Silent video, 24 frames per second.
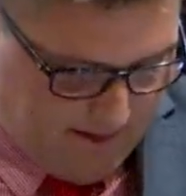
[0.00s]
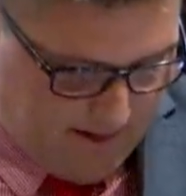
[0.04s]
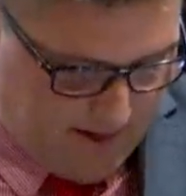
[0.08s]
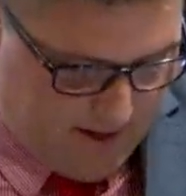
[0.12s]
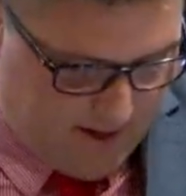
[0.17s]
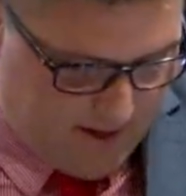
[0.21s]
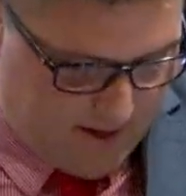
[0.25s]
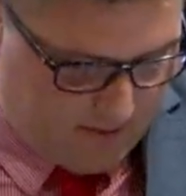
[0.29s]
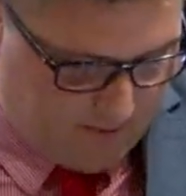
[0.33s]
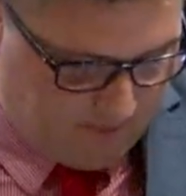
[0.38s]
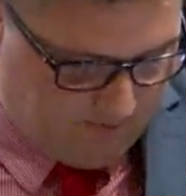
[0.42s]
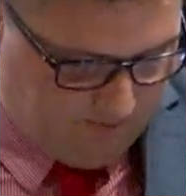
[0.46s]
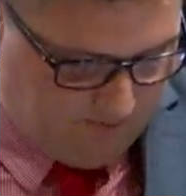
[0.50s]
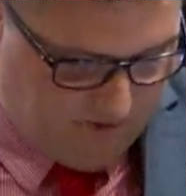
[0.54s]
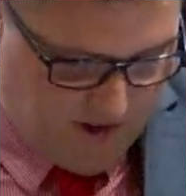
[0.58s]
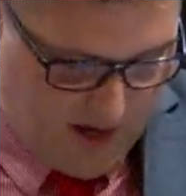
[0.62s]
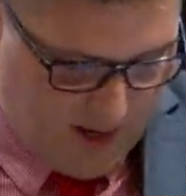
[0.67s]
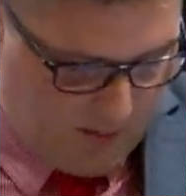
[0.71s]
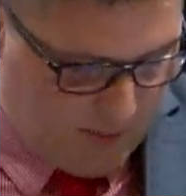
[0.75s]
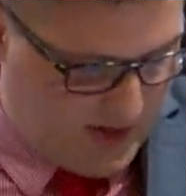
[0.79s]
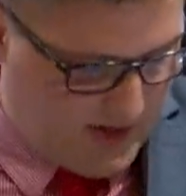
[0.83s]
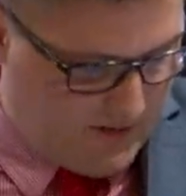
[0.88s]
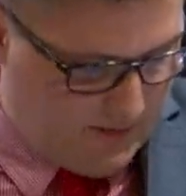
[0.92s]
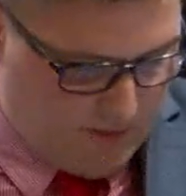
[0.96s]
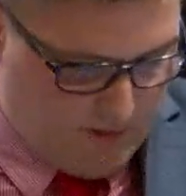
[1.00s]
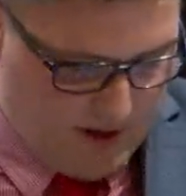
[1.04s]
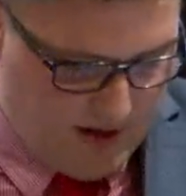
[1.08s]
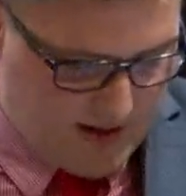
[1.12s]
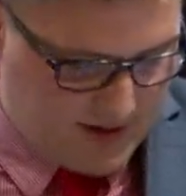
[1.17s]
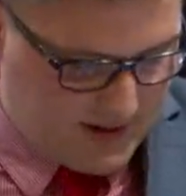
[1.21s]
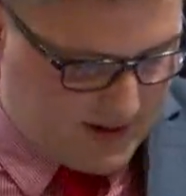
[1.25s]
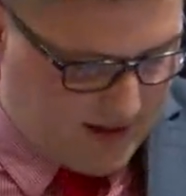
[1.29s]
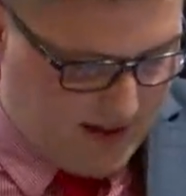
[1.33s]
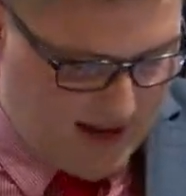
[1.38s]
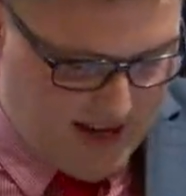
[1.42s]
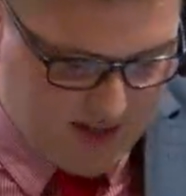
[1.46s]
Family,
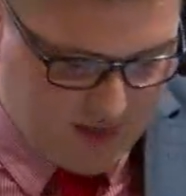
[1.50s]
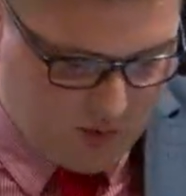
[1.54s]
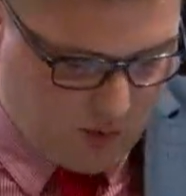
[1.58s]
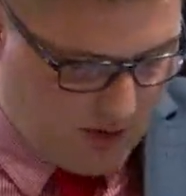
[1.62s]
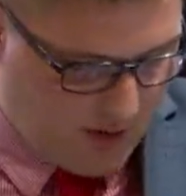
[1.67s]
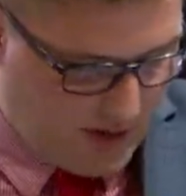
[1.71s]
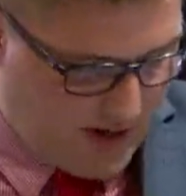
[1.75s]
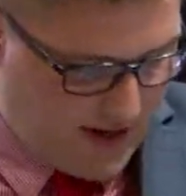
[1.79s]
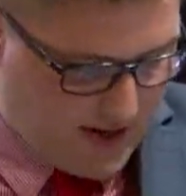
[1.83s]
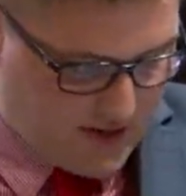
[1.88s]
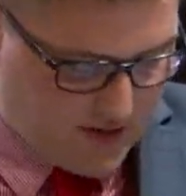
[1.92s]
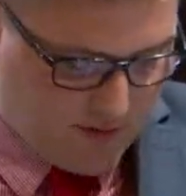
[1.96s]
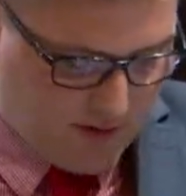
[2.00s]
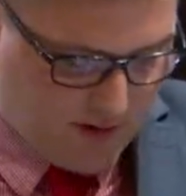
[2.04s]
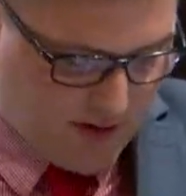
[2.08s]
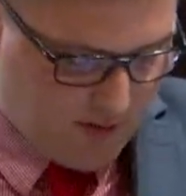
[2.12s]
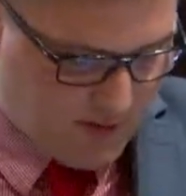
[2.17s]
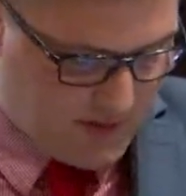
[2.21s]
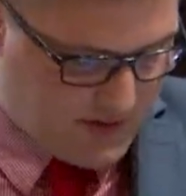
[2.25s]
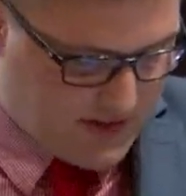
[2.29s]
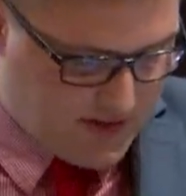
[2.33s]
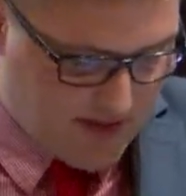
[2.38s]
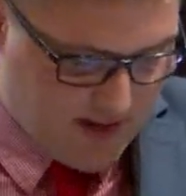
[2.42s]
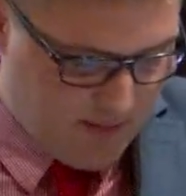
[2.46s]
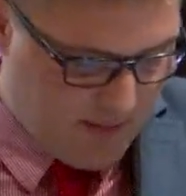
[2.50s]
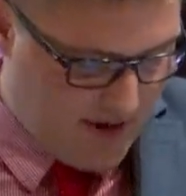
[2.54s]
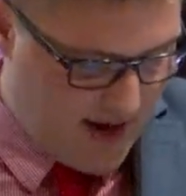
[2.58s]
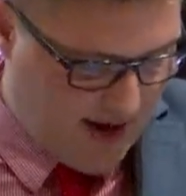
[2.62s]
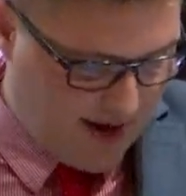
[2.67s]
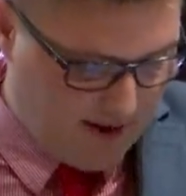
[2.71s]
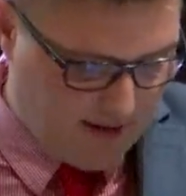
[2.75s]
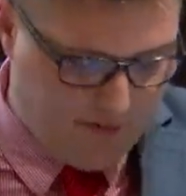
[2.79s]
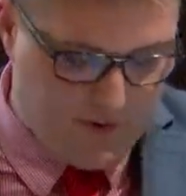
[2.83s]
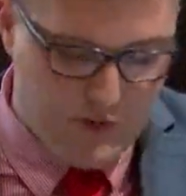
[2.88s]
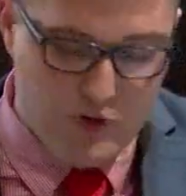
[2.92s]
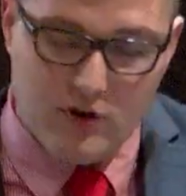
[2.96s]
friends, class, workouts, films, didn't
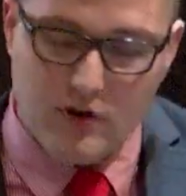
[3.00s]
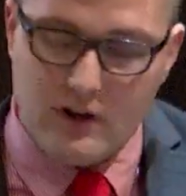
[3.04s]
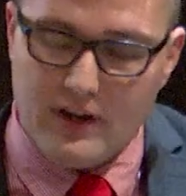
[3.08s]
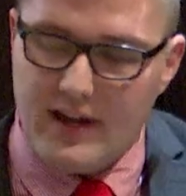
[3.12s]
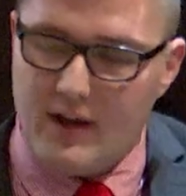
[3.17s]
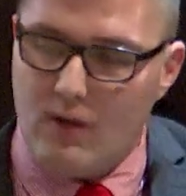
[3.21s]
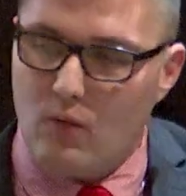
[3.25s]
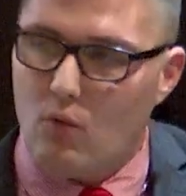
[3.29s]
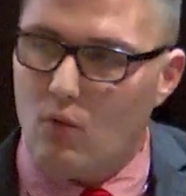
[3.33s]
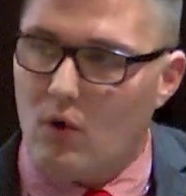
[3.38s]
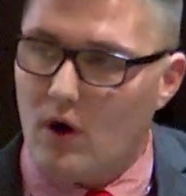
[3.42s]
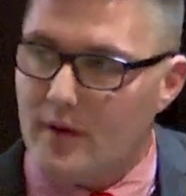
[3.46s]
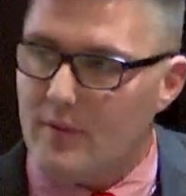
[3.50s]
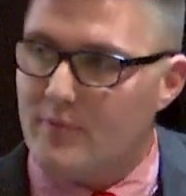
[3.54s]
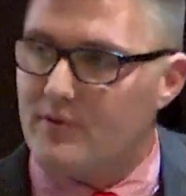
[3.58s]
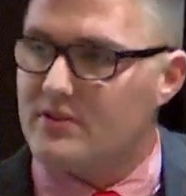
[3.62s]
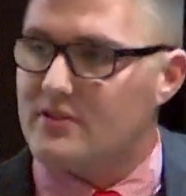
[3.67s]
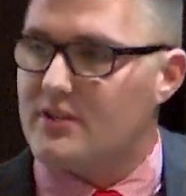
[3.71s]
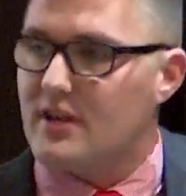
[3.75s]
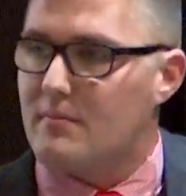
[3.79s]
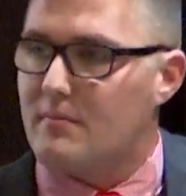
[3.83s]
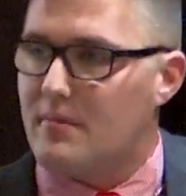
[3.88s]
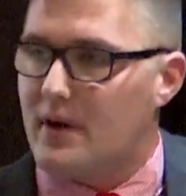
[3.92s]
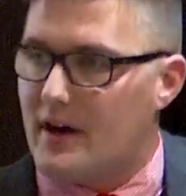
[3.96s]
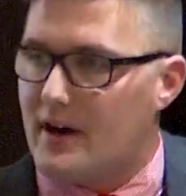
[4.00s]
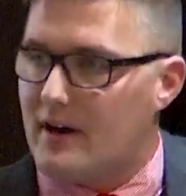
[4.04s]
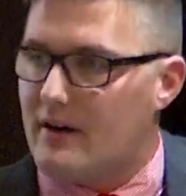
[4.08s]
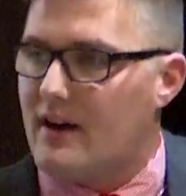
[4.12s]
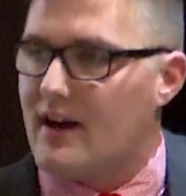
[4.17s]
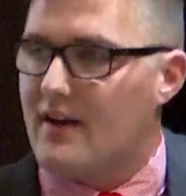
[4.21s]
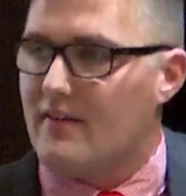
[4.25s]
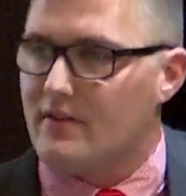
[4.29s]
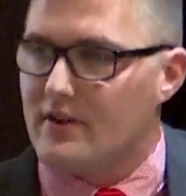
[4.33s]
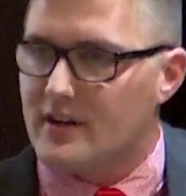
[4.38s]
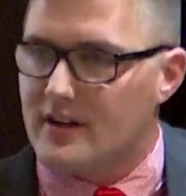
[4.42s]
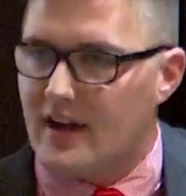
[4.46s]
matter. If you could get 1%
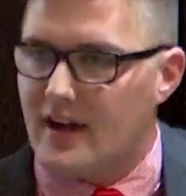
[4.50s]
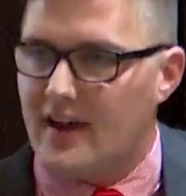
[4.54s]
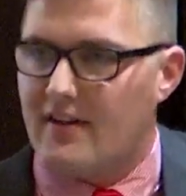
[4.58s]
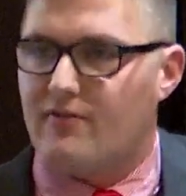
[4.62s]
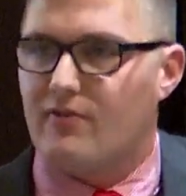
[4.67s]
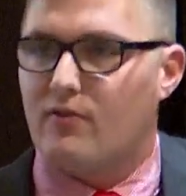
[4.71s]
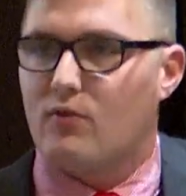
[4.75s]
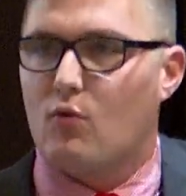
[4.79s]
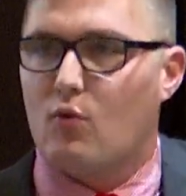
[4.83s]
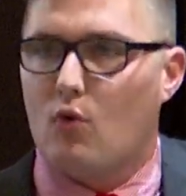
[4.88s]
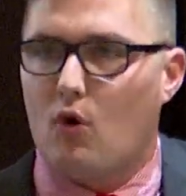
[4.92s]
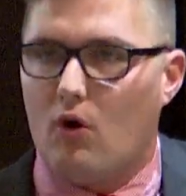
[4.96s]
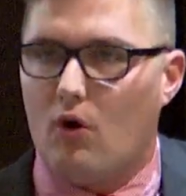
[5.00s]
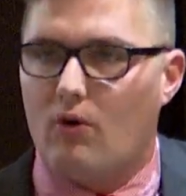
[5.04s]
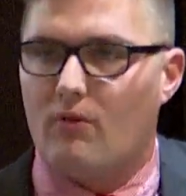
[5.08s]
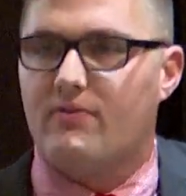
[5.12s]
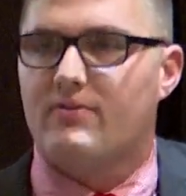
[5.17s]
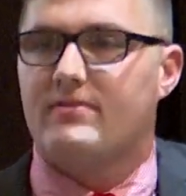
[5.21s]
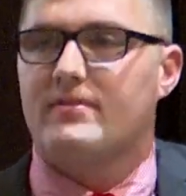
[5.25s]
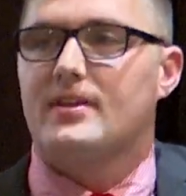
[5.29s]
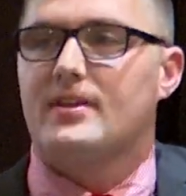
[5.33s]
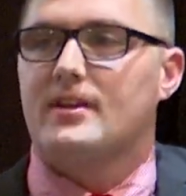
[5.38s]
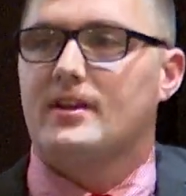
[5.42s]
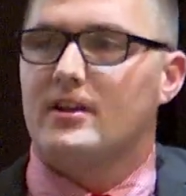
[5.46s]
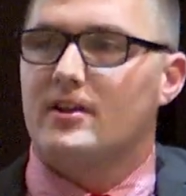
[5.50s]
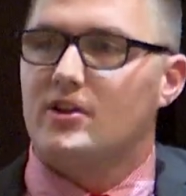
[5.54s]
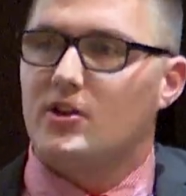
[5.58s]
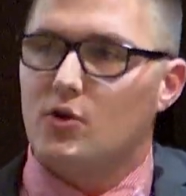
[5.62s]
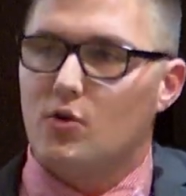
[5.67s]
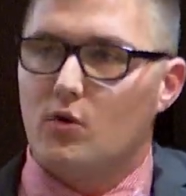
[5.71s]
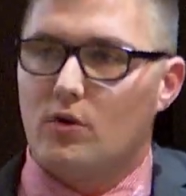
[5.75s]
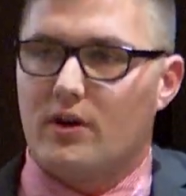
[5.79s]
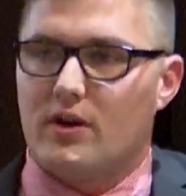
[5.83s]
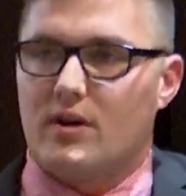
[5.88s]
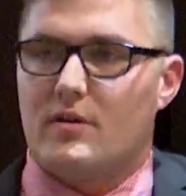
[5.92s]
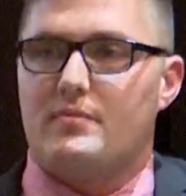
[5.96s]
better every day for Wolf,
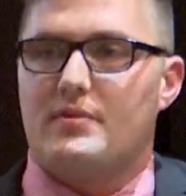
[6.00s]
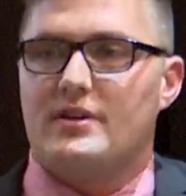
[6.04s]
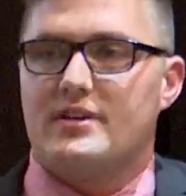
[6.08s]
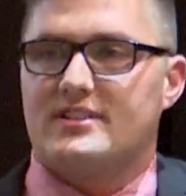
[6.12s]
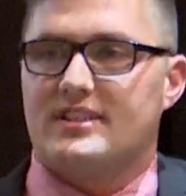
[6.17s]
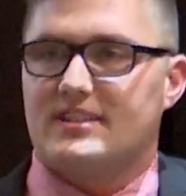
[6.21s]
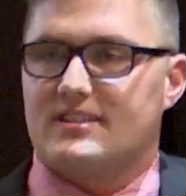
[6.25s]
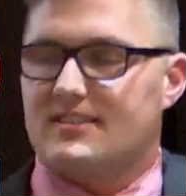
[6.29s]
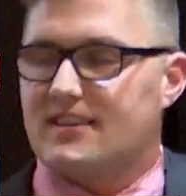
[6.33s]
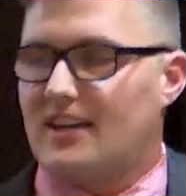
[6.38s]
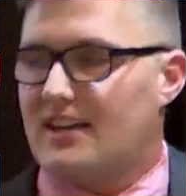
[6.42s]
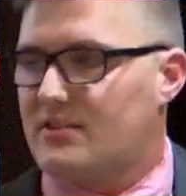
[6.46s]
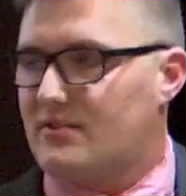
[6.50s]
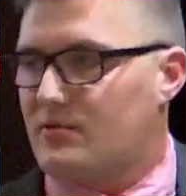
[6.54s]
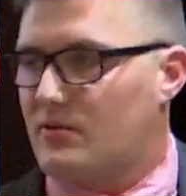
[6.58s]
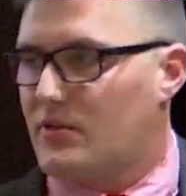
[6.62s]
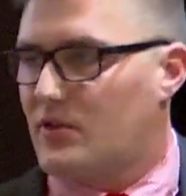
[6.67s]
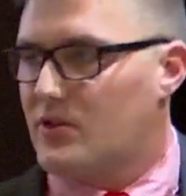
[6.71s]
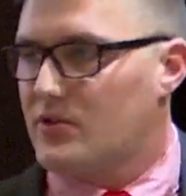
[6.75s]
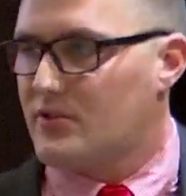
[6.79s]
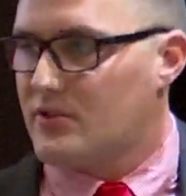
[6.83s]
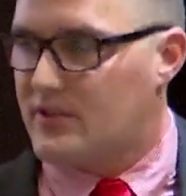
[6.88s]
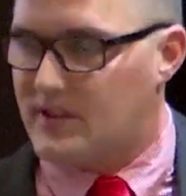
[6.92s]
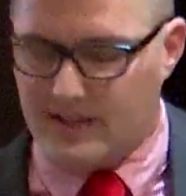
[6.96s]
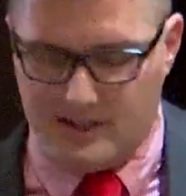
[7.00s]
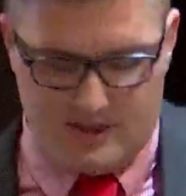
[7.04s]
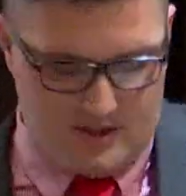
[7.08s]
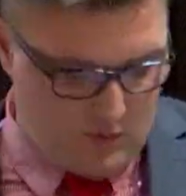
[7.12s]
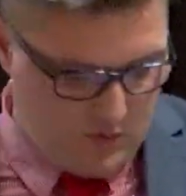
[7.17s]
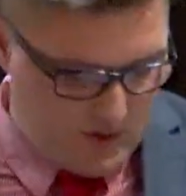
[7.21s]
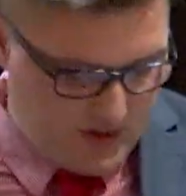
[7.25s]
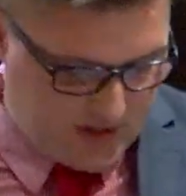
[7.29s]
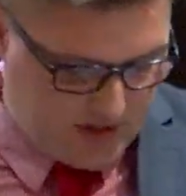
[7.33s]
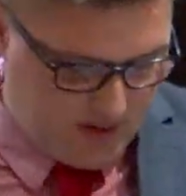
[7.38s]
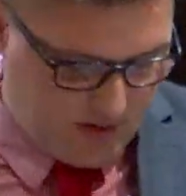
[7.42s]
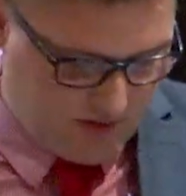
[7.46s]
you were going to be successful. Those are things
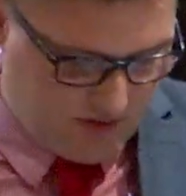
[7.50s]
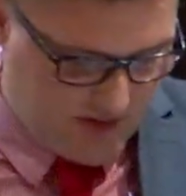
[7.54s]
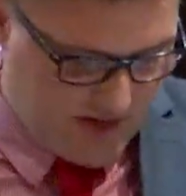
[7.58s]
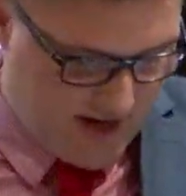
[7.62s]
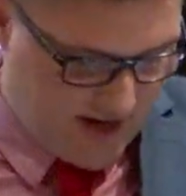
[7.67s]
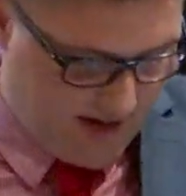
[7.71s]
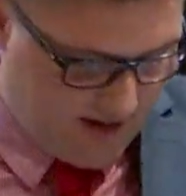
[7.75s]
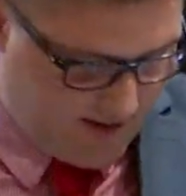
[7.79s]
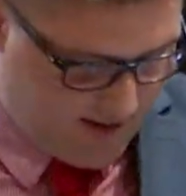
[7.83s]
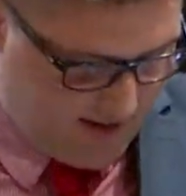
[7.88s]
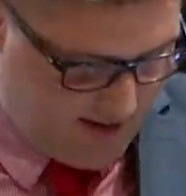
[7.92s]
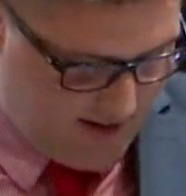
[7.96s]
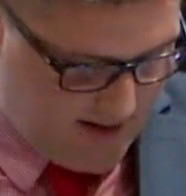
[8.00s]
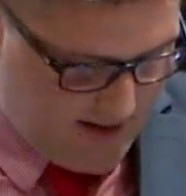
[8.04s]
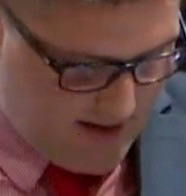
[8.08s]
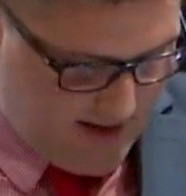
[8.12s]
that we still take.